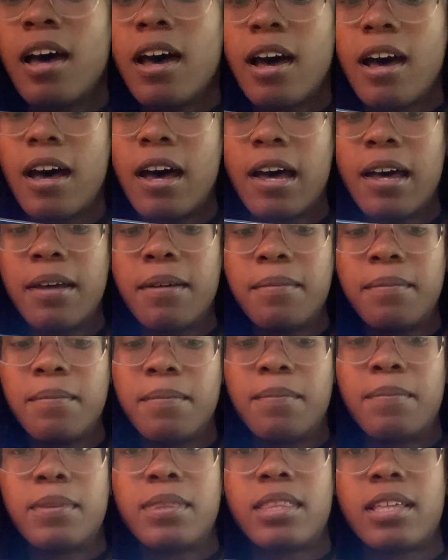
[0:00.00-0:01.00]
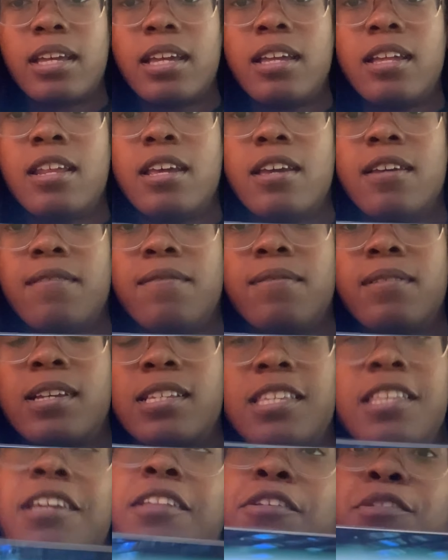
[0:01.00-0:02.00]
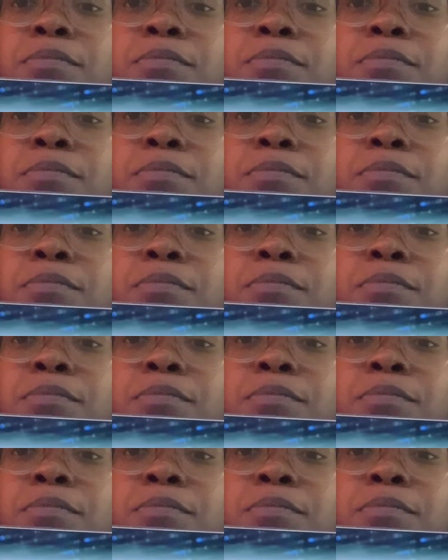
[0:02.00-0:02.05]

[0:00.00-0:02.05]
But then because I think it looks